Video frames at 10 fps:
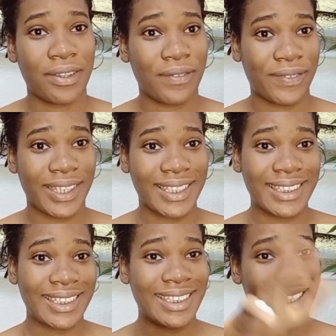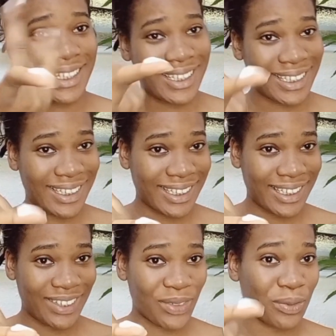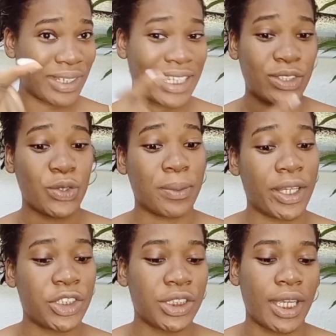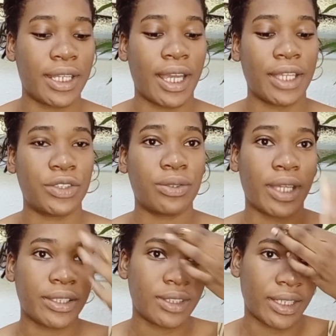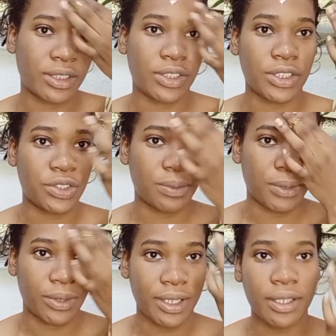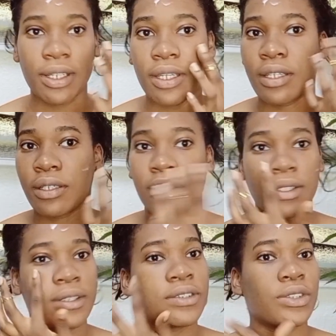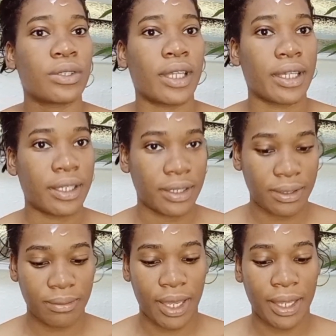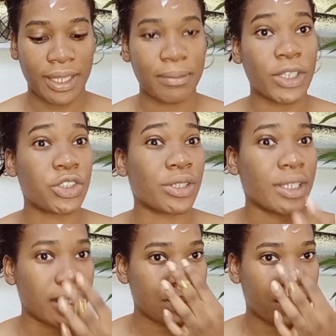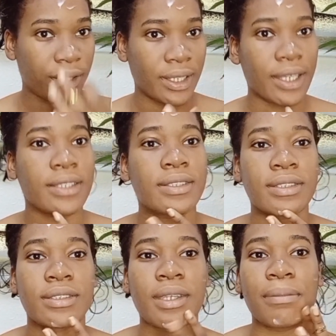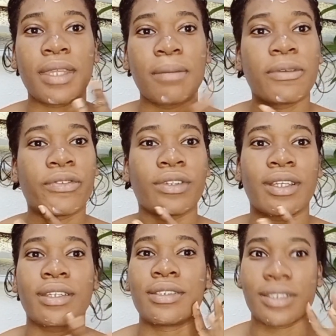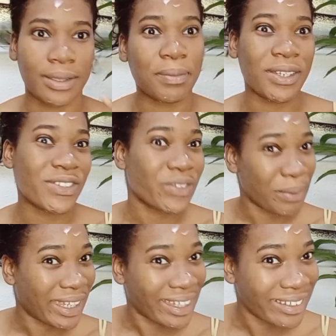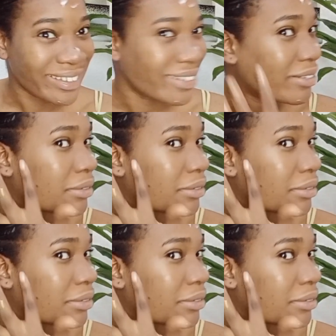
of this. You don't need too much, and I do like to like distribute it, so like I can make sure that each part gets something before it like disappears from my hand.